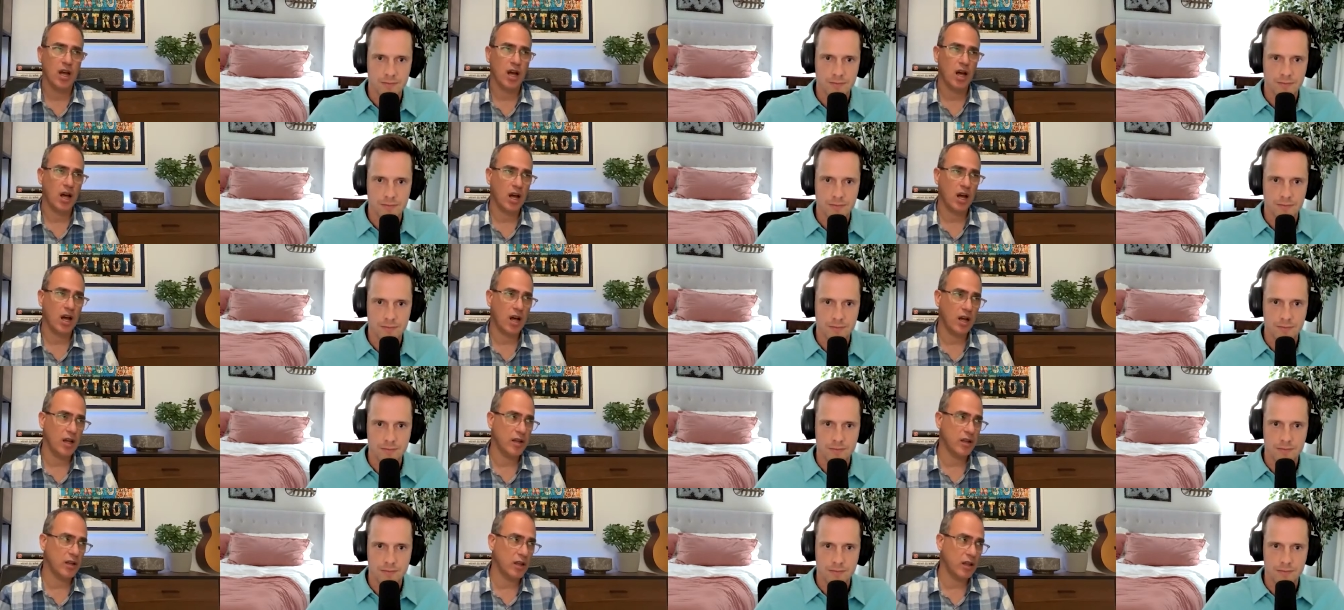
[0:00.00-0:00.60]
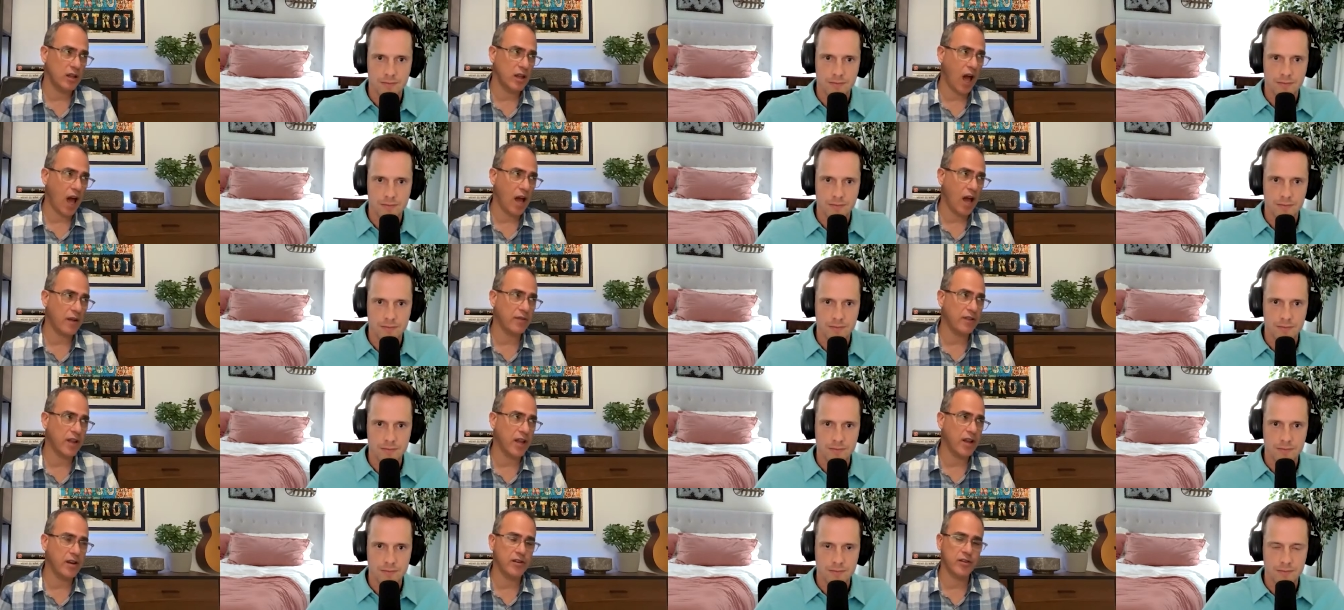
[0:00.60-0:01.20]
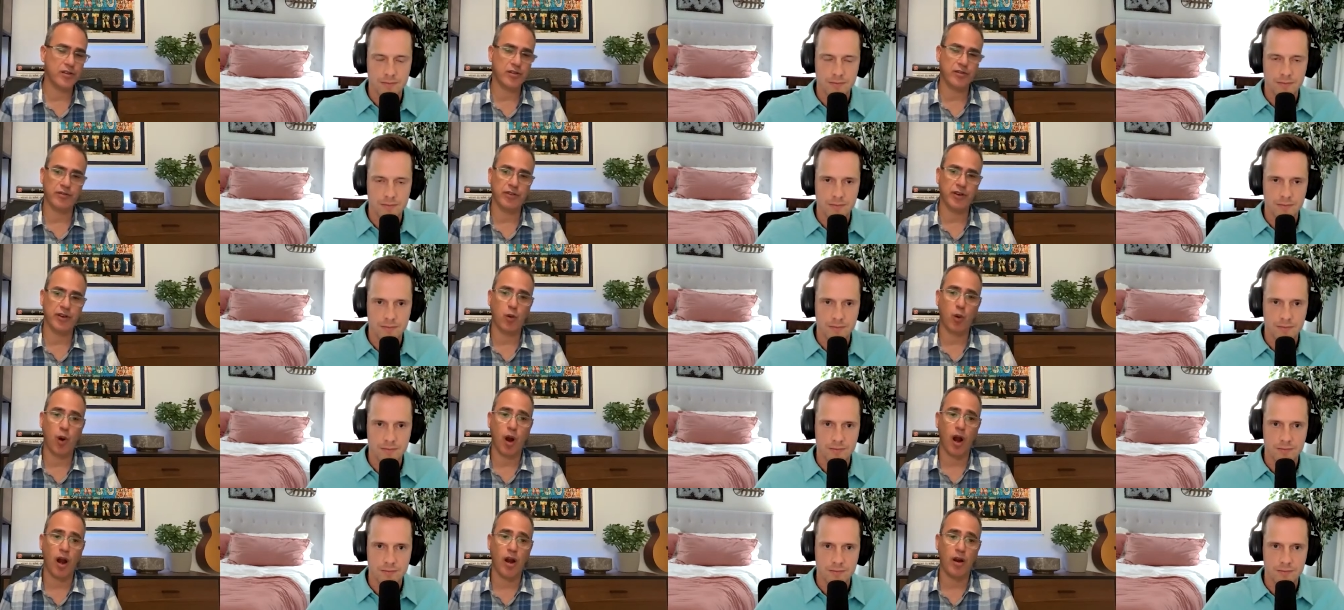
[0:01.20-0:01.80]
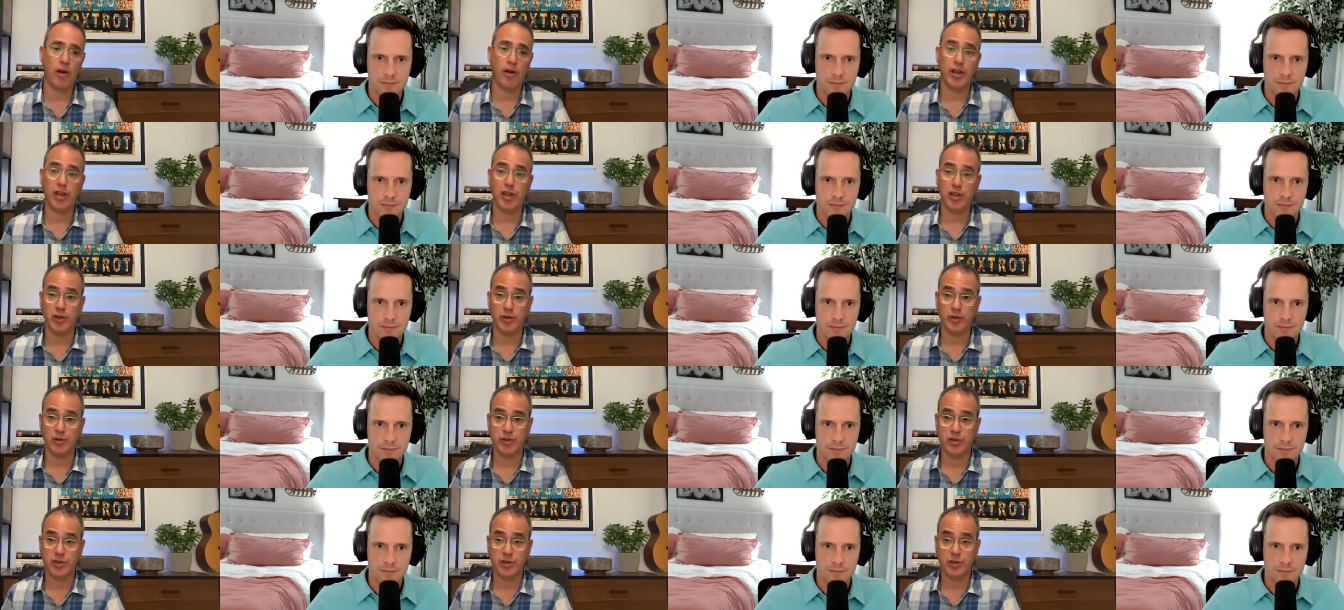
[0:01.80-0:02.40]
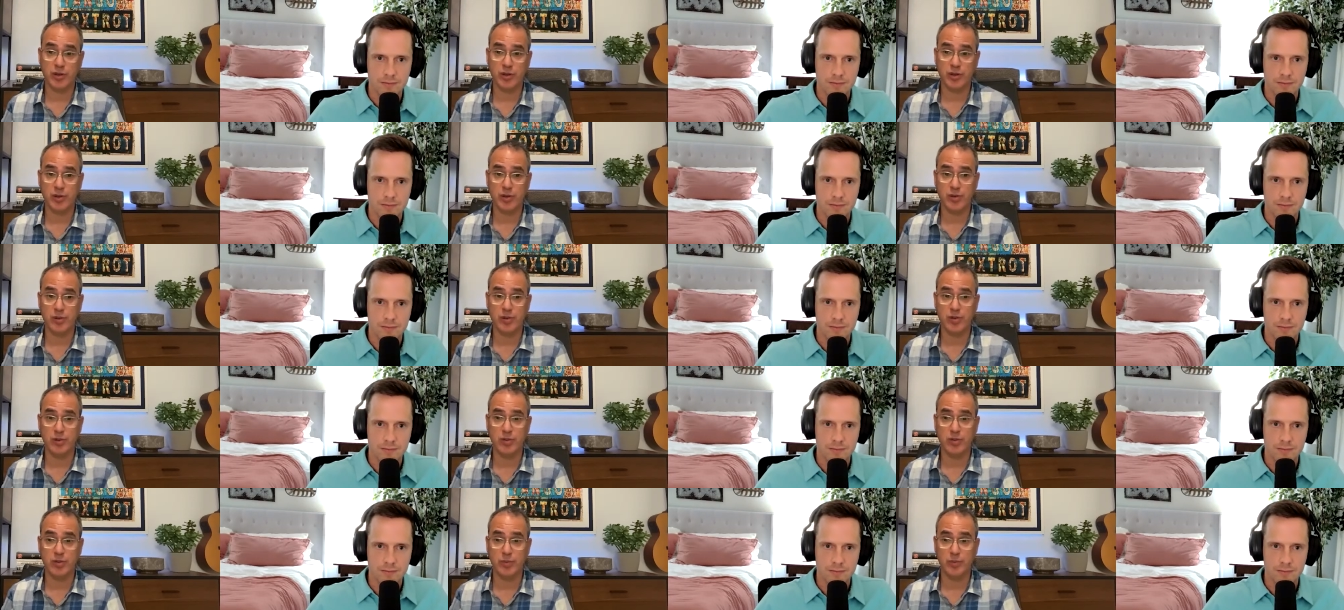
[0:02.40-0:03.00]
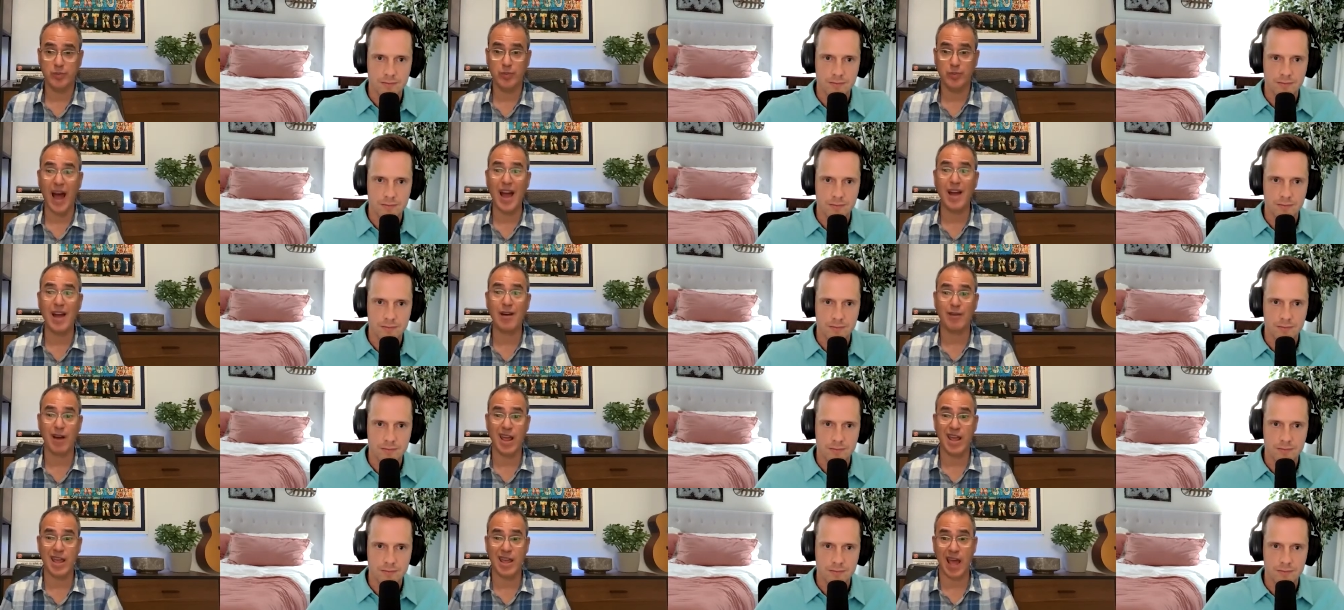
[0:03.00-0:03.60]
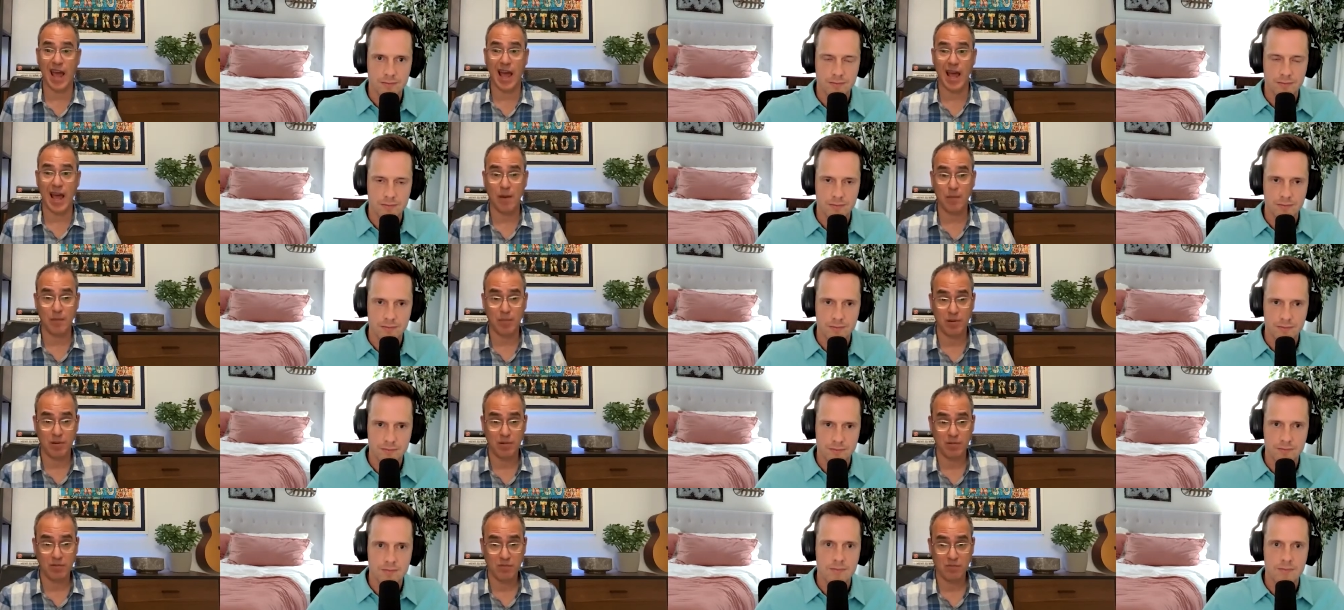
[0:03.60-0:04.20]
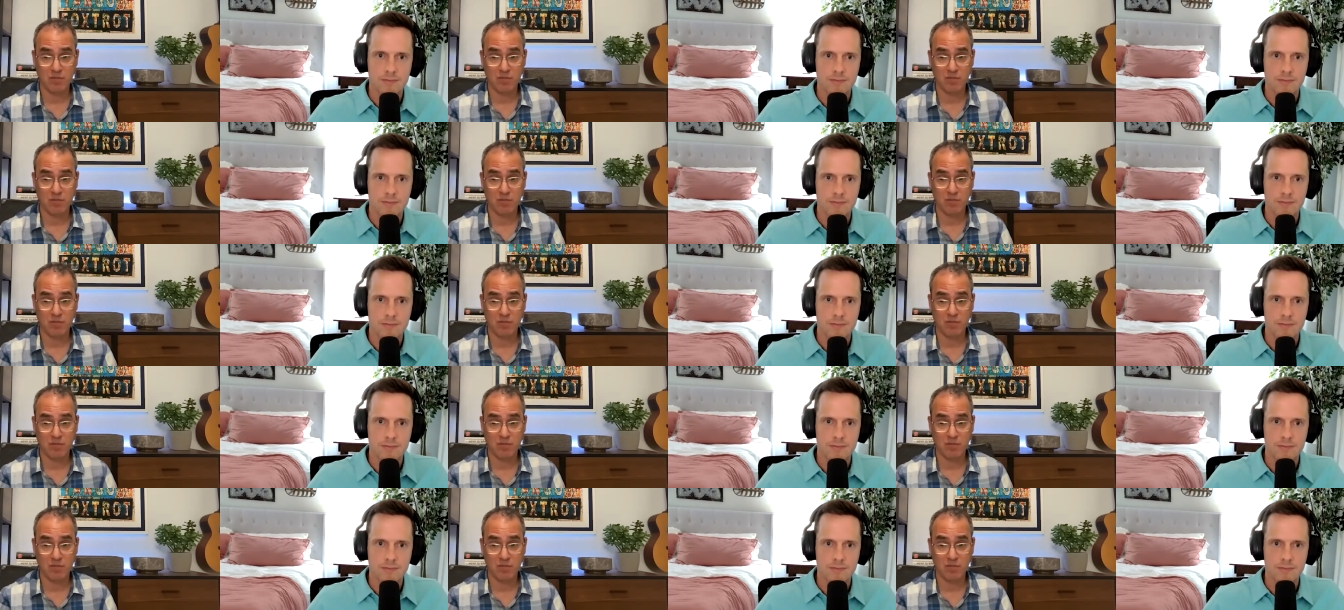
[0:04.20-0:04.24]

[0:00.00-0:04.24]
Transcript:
Speaker 1: a lot of lenders are requiring you to buy a rate cap,